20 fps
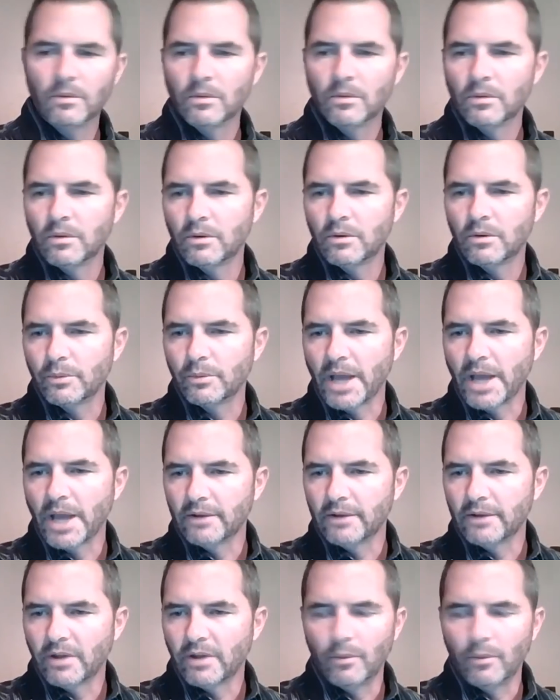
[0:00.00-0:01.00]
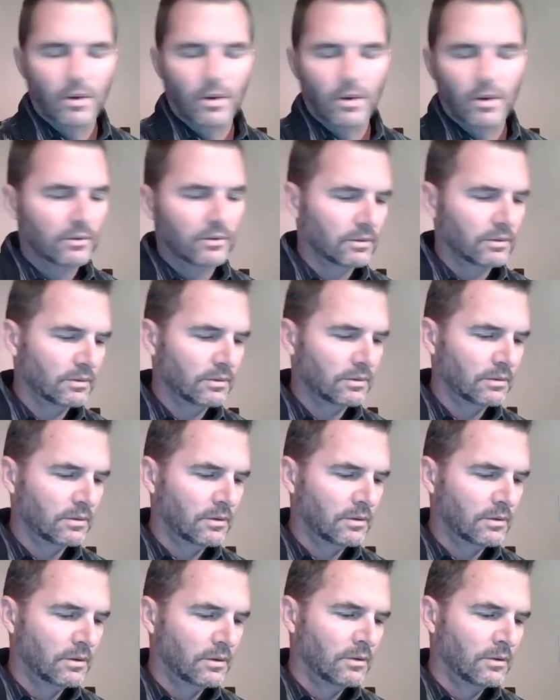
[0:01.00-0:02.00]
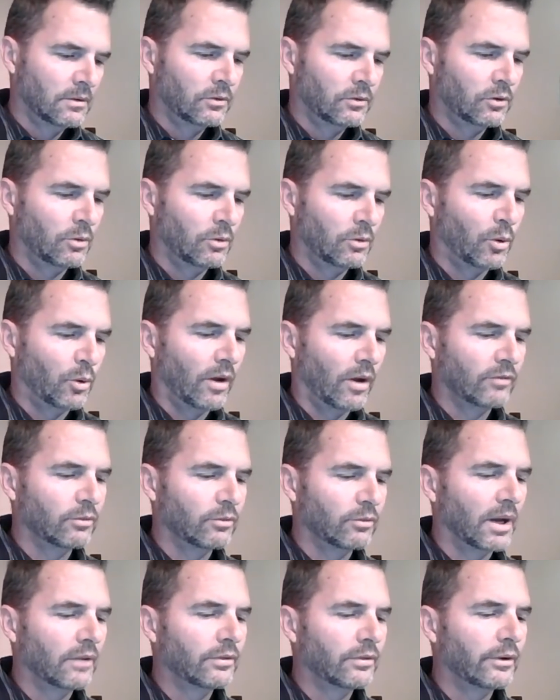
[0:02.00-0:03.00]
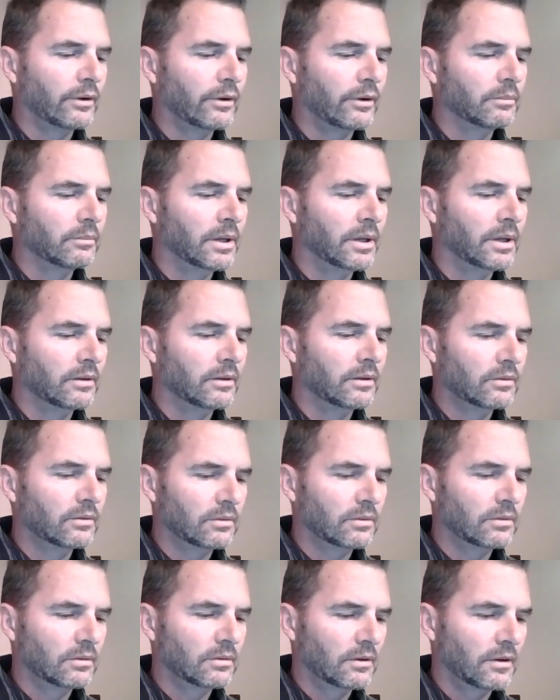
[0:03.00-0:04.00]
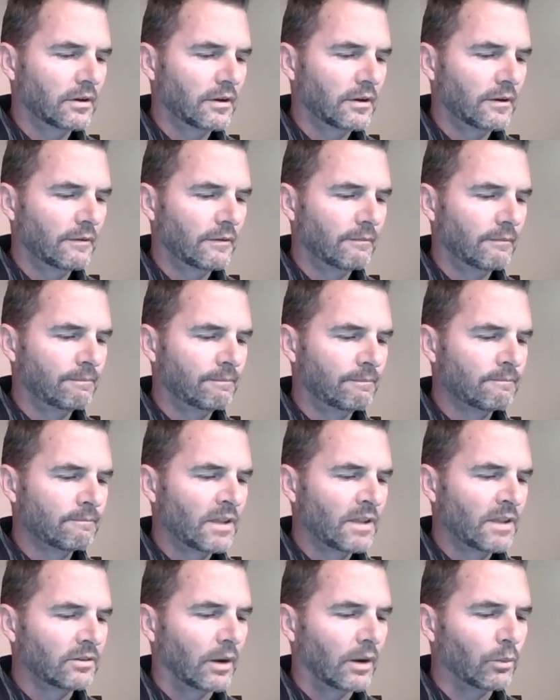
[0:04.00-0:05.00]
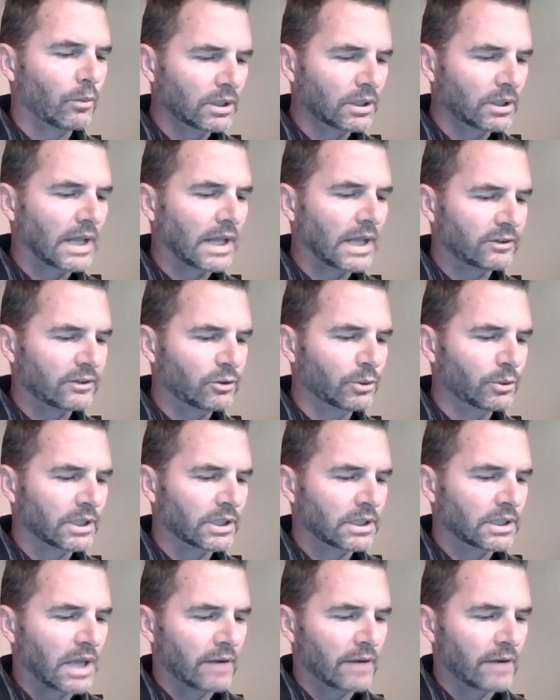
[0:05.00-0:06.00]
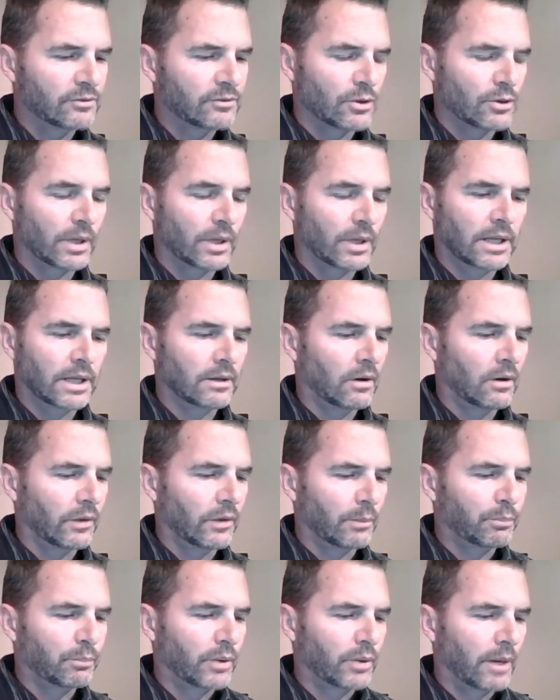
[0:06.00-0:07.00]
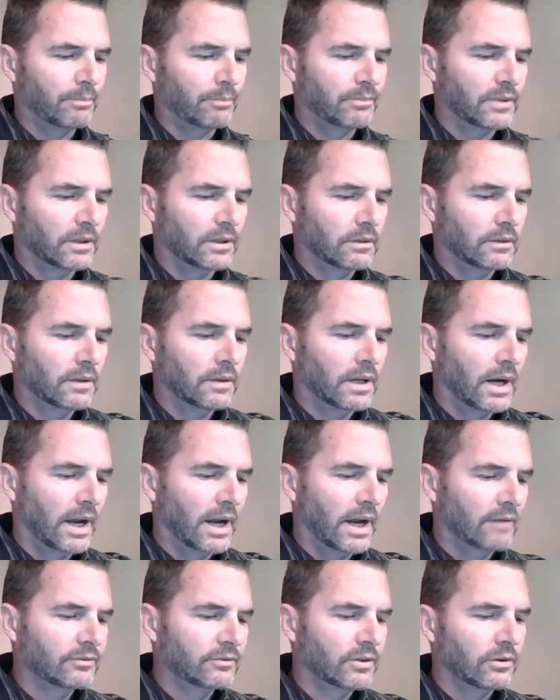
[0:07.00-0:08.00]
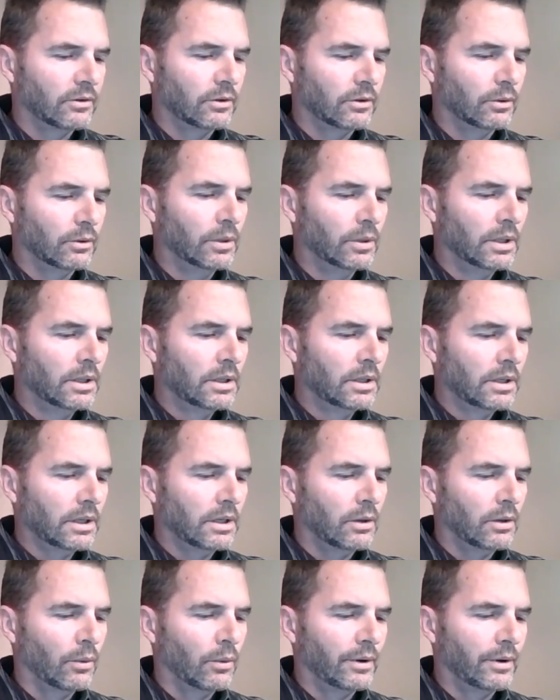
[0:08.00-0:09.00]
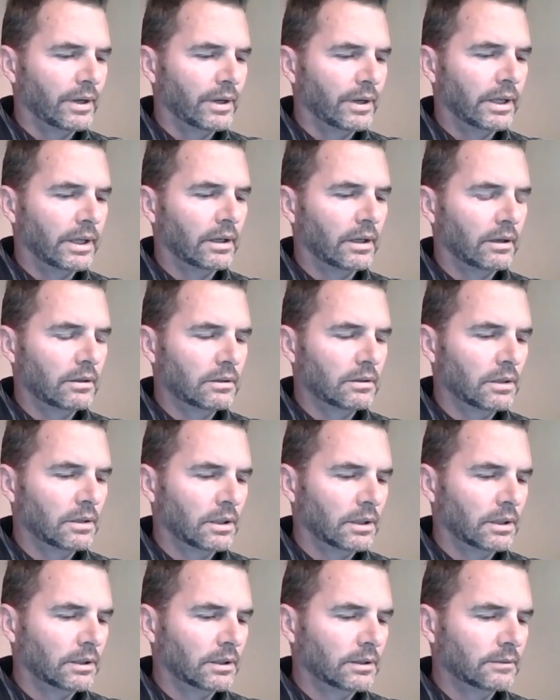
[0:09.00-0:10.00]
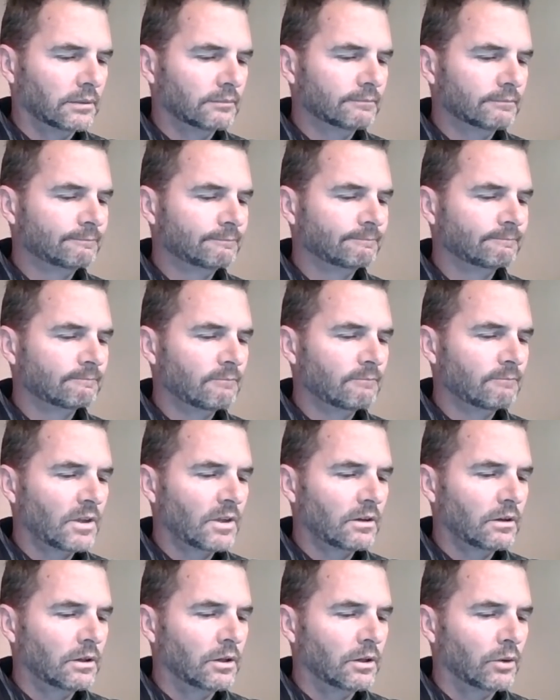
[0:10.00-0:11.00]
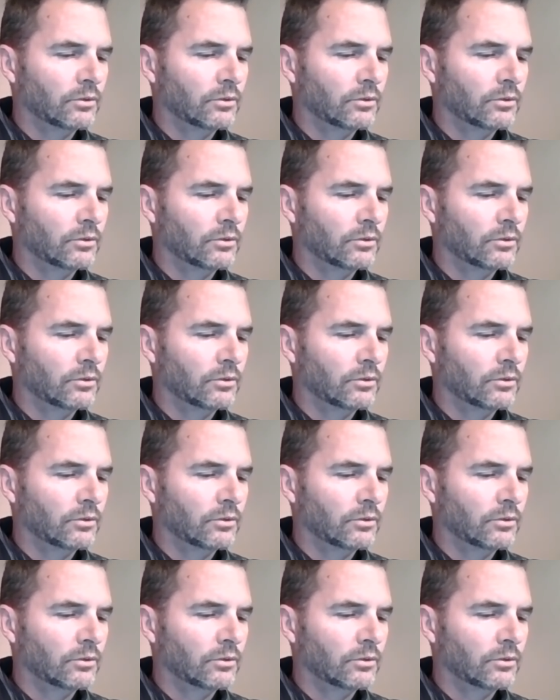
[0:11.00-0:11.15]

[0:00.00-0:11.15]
Where are we at time-wise? Told my wife about 30 minutes. So I really like doing the live show. Again, all the prep that I have to do in order to get, you know, to